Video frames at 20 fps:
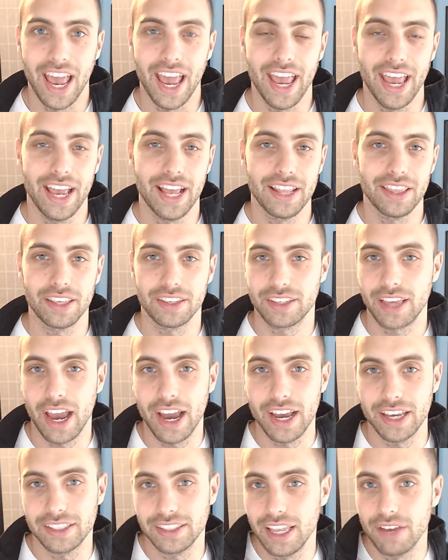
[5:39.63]
and this
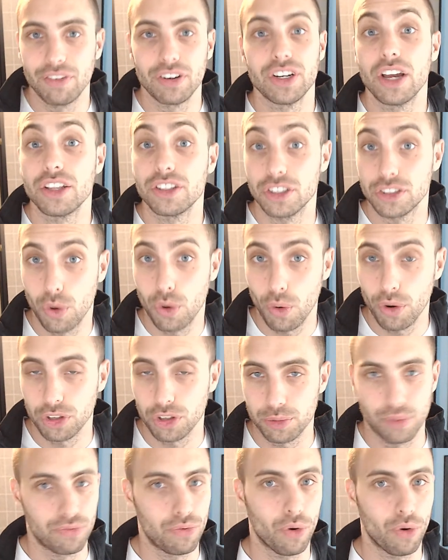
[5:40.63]
guy's never done
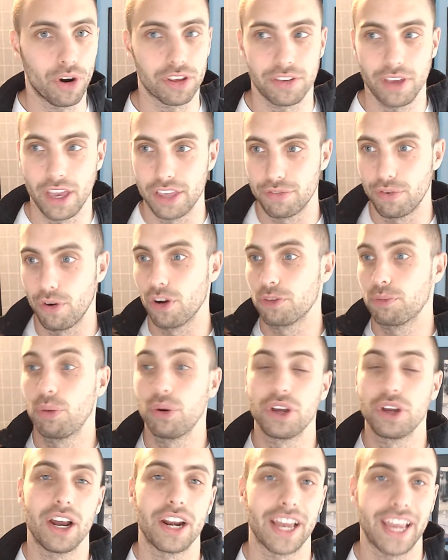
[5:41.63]
tutorials before as, as far as
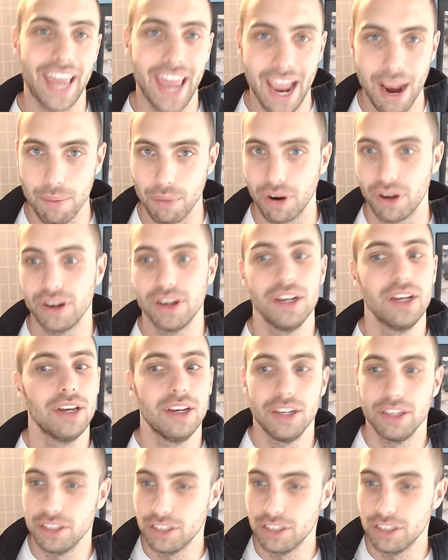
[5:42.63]
putting on a camera